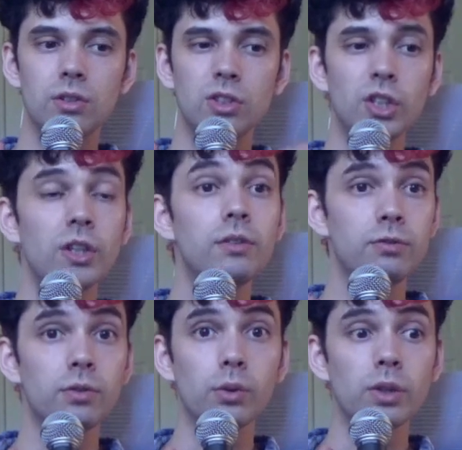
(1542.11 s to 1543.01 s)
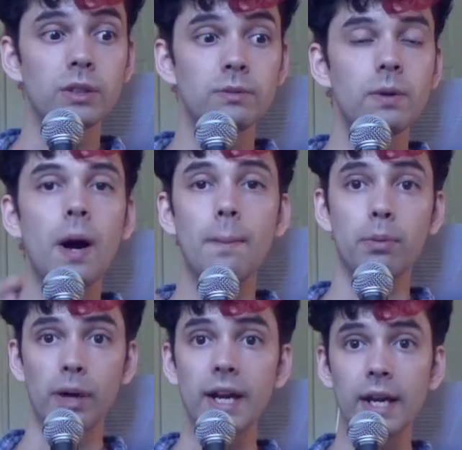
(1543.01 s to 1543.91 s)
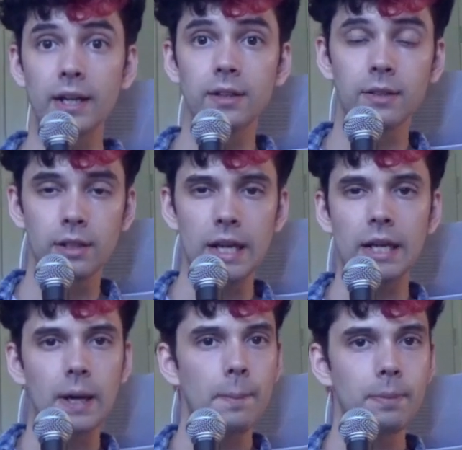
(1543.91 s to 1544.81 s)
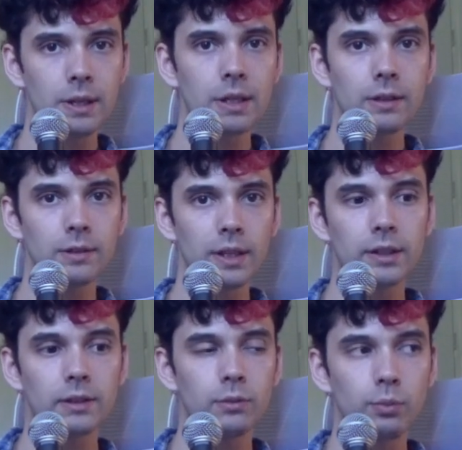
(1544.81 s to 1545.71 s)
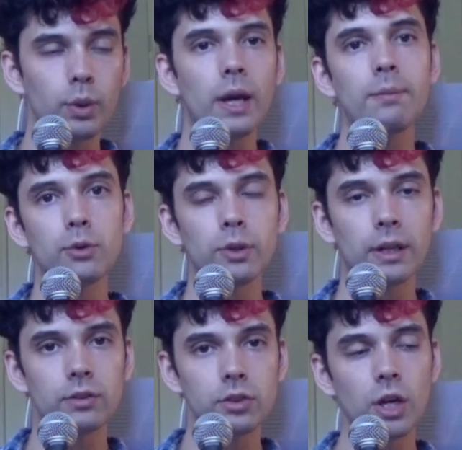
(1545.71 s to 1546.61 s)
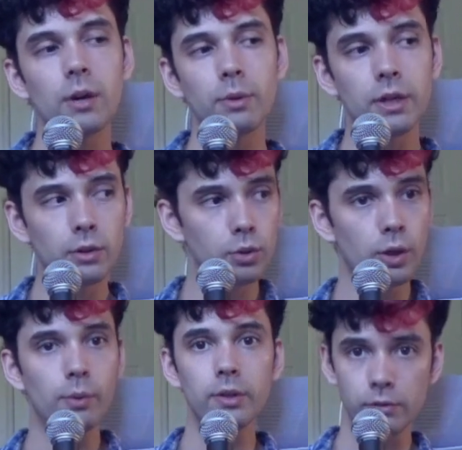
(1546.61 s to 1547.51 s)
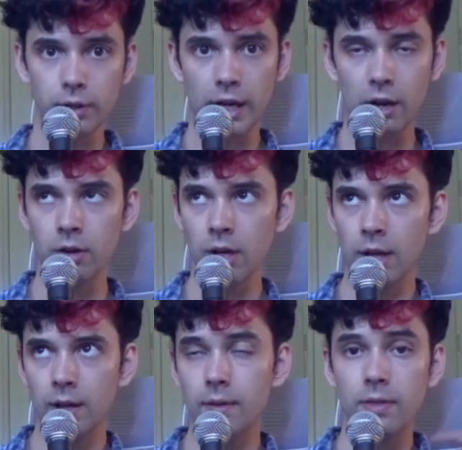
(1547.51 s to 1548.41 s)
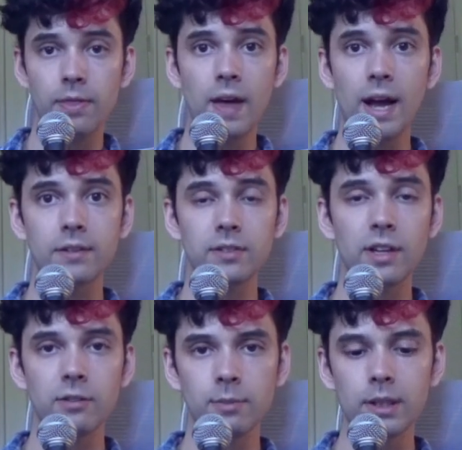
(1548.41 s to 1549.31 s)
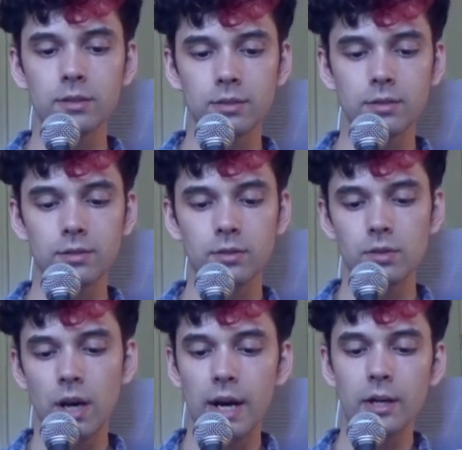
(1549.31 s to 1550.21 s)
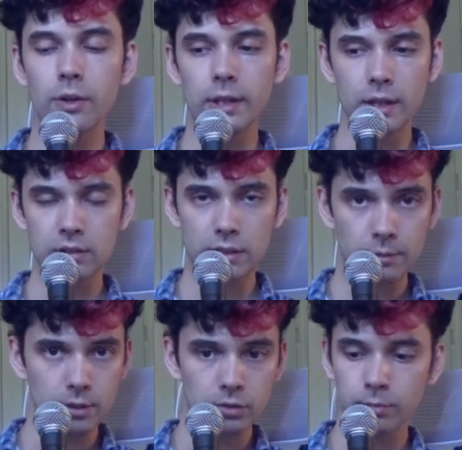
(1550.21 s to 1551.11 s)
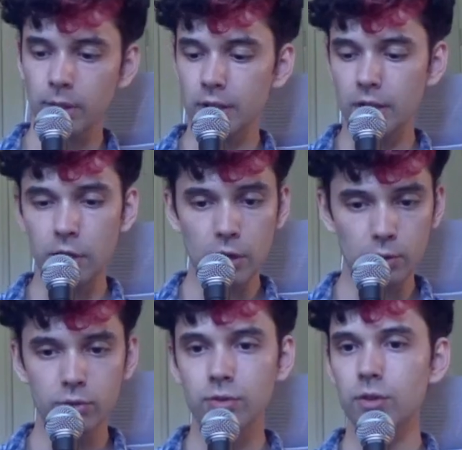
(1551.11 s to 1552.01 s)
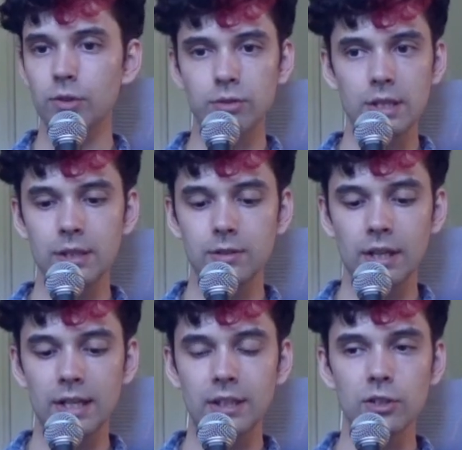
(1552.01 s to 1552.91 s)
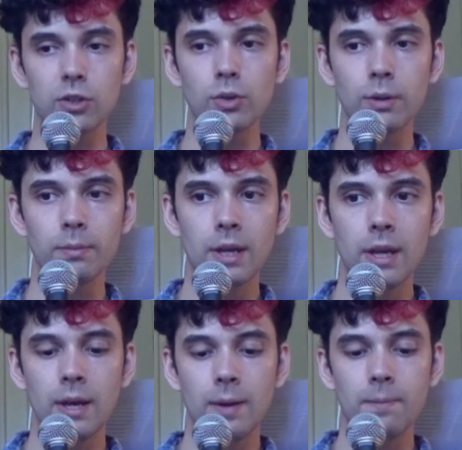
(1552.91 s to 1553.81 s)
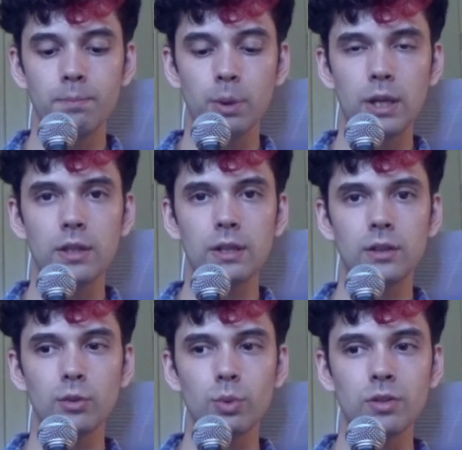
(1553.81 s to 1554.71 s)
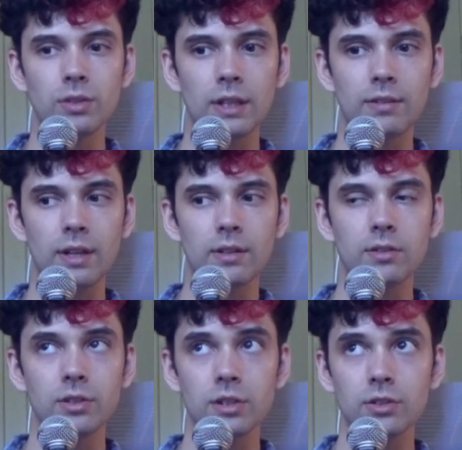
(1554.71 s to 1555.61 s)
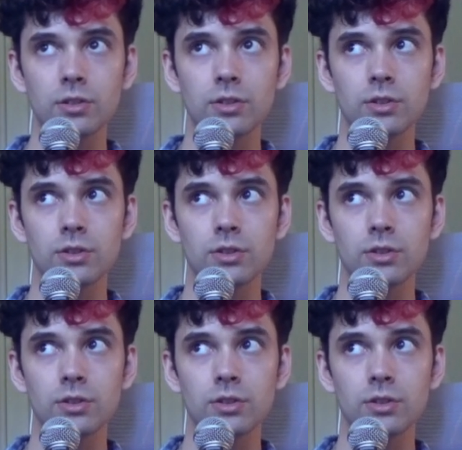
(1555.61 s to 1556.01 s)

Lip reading: good for a brand and a company, like what I'm doing as a job, who I work for now. That side of me is, I know that side of me is smart and knows those things, and I can do them. But I think the reason I've had such